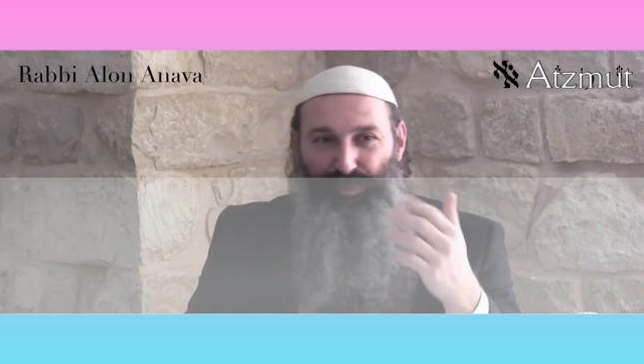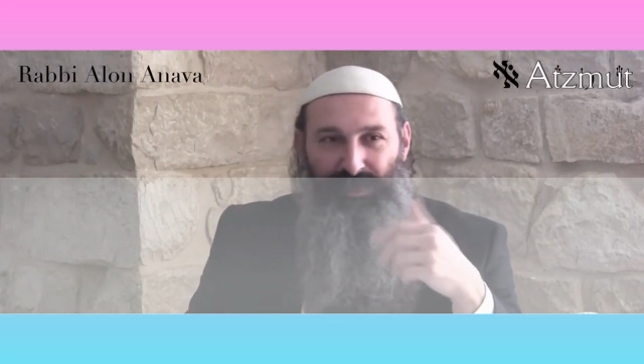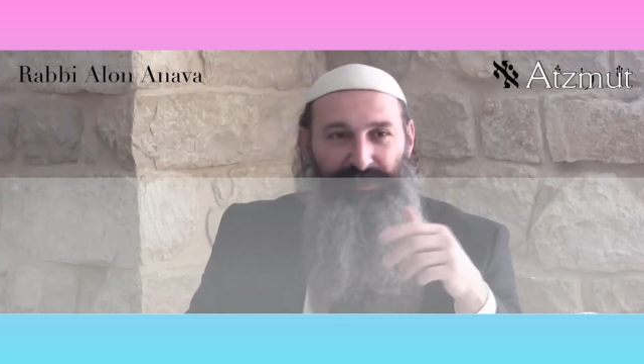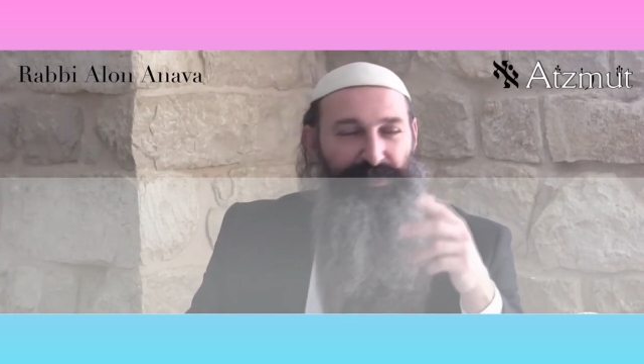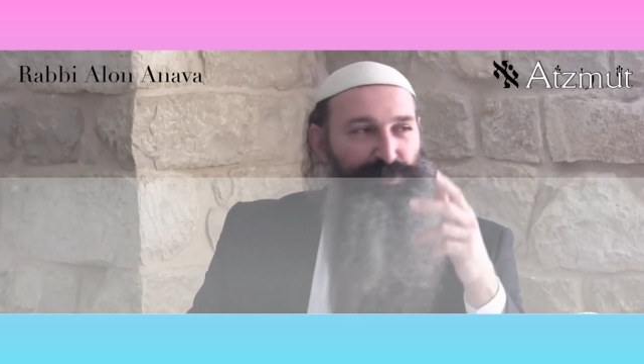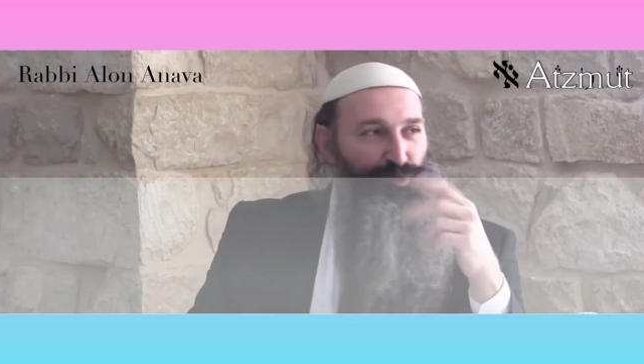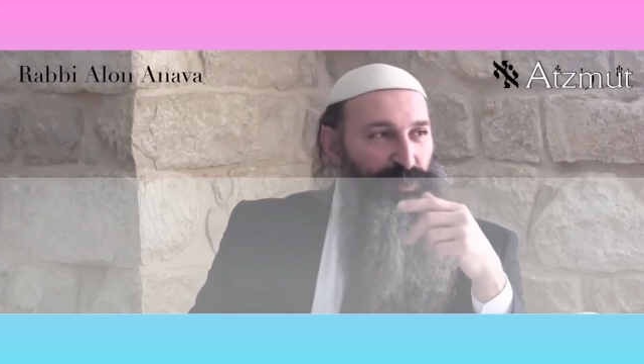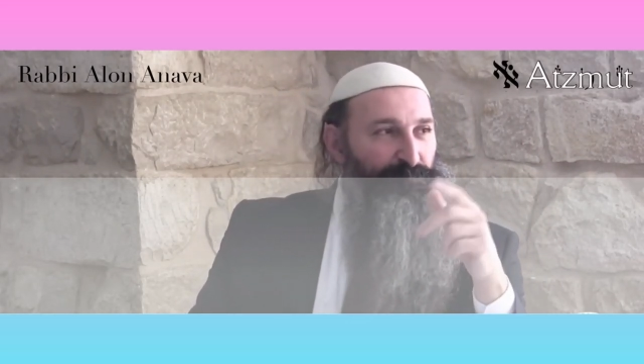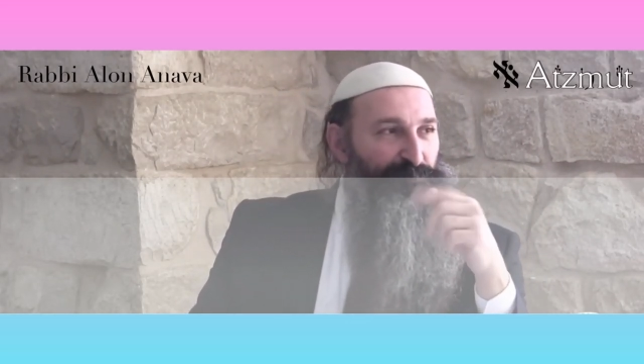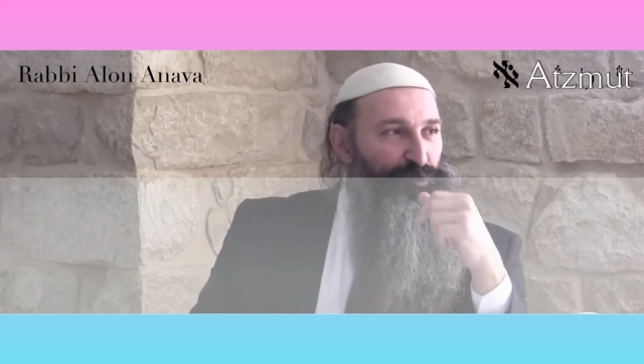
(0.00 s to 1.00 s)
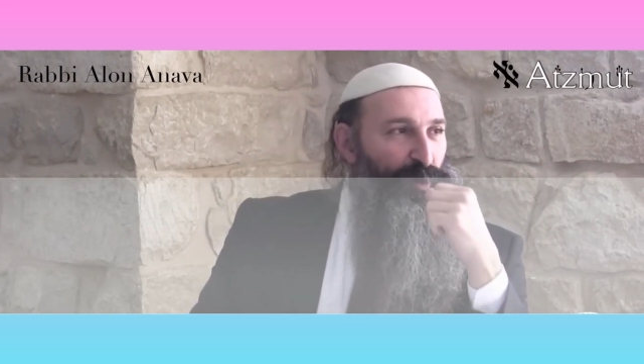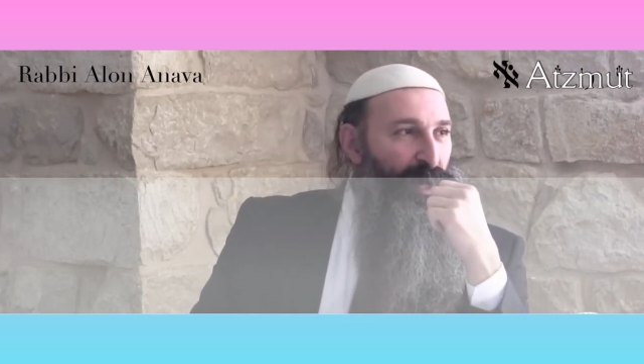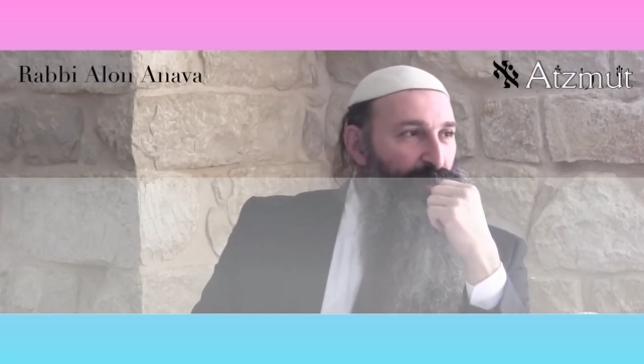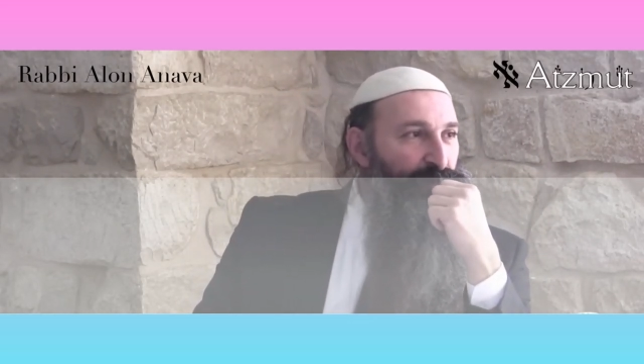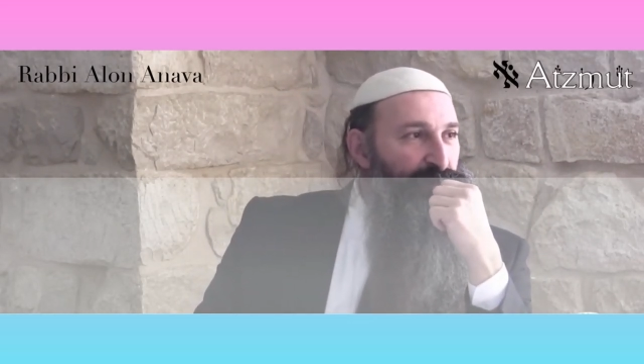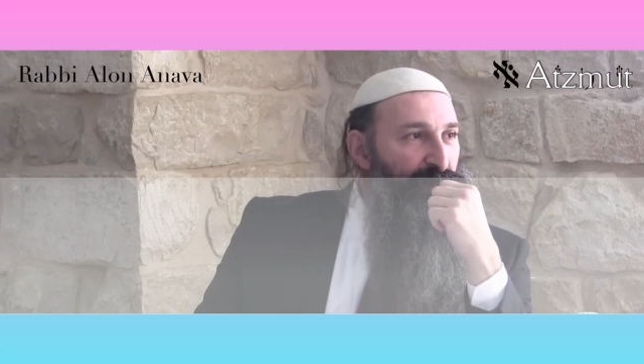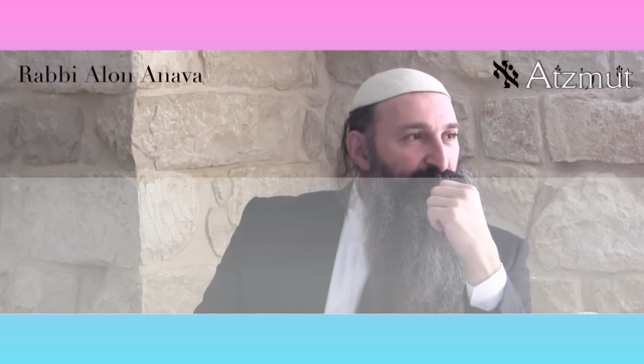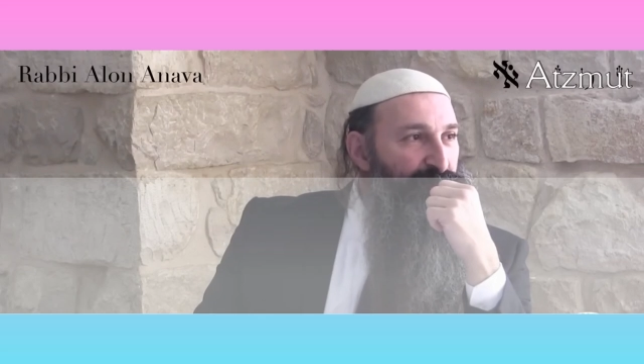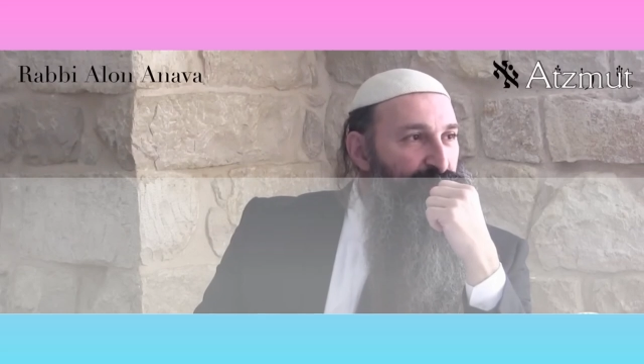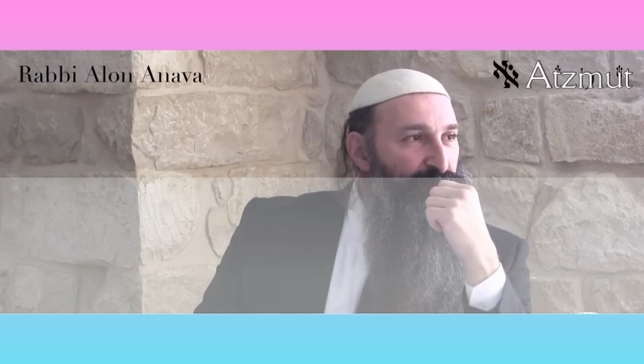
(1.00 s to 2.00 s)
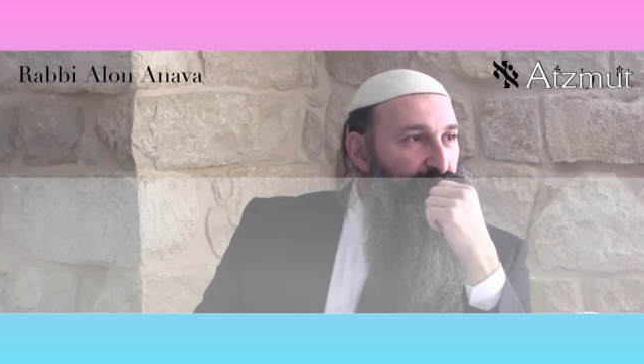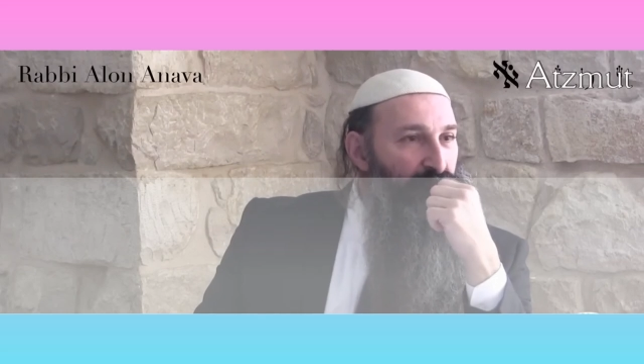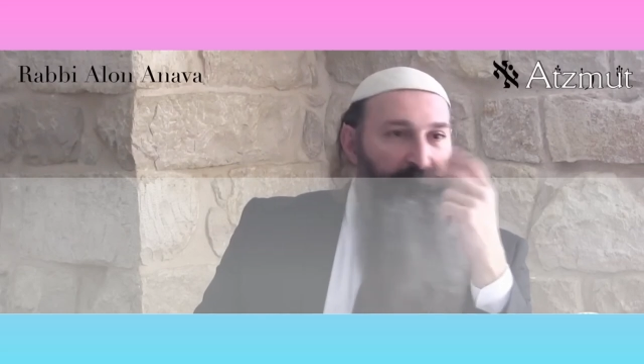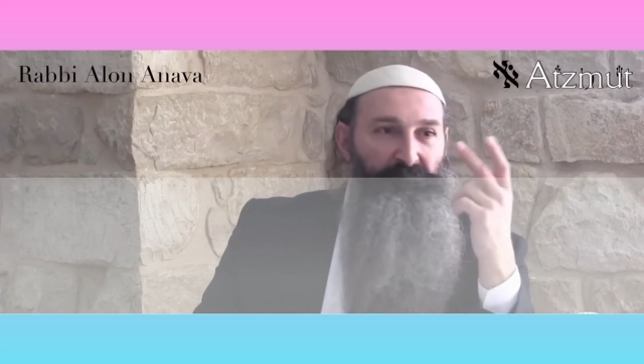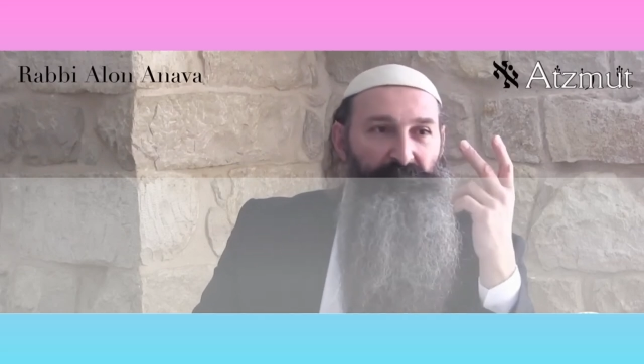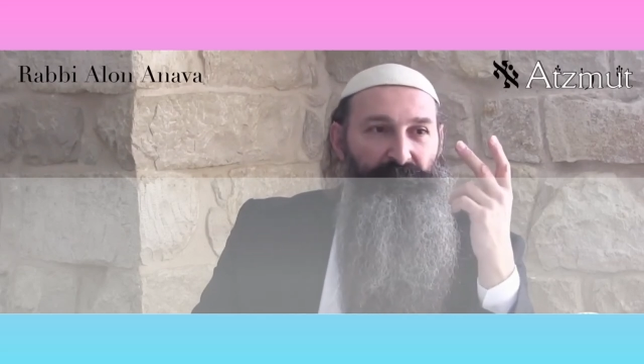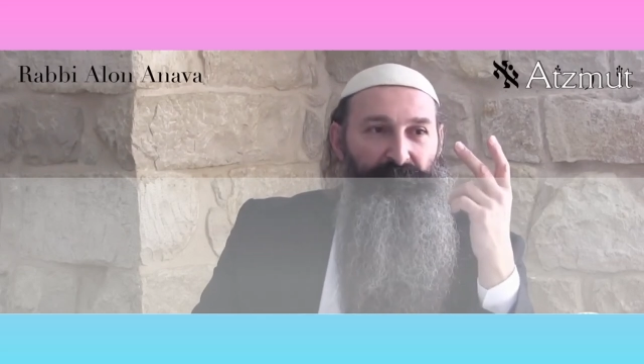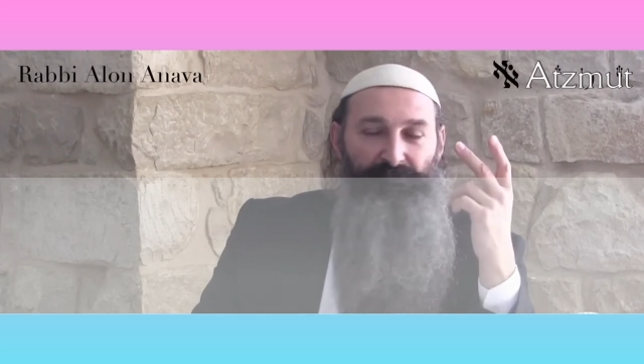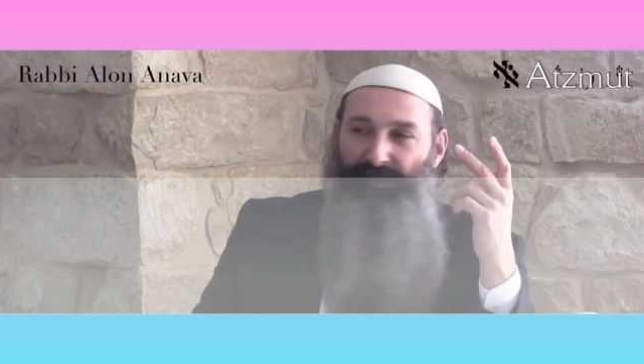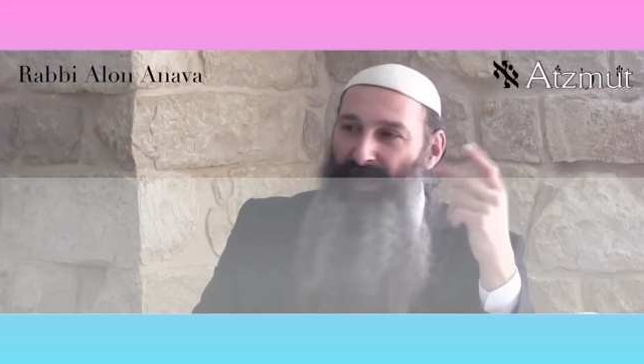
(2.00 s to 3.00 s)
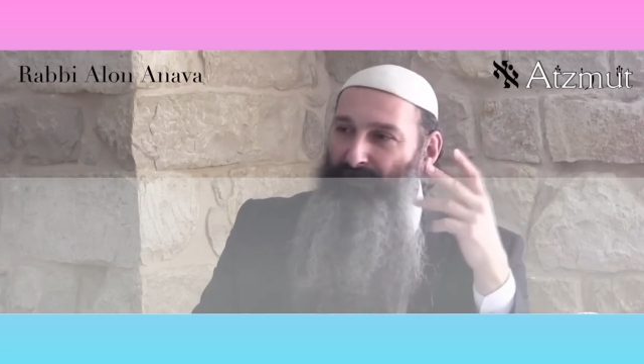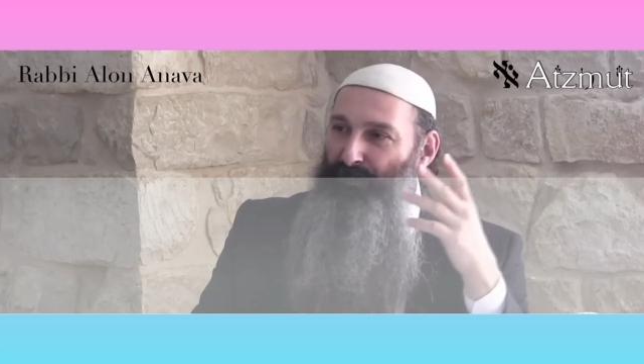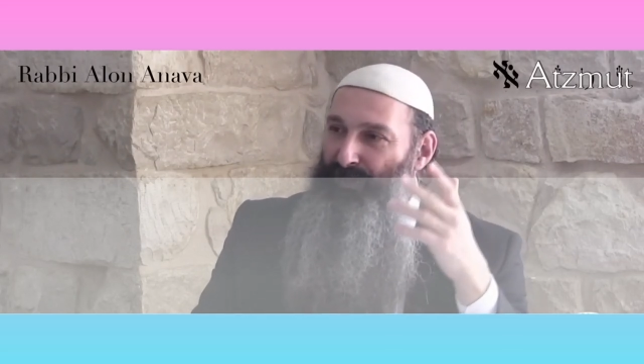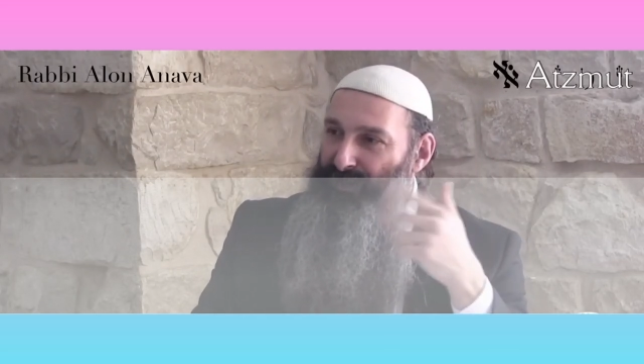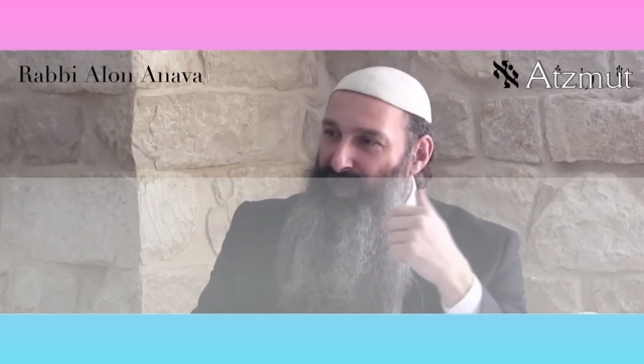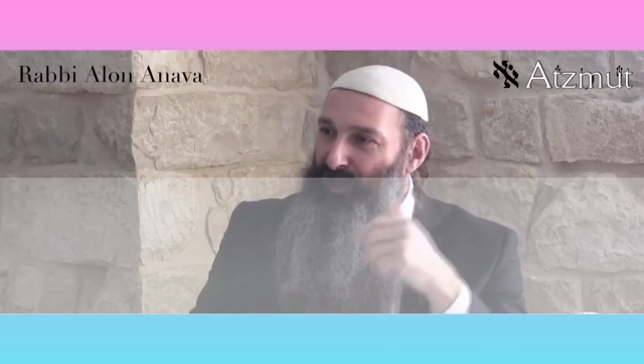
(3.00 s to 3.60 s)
bring yisurim of Torah on yourself. Say, I'm going to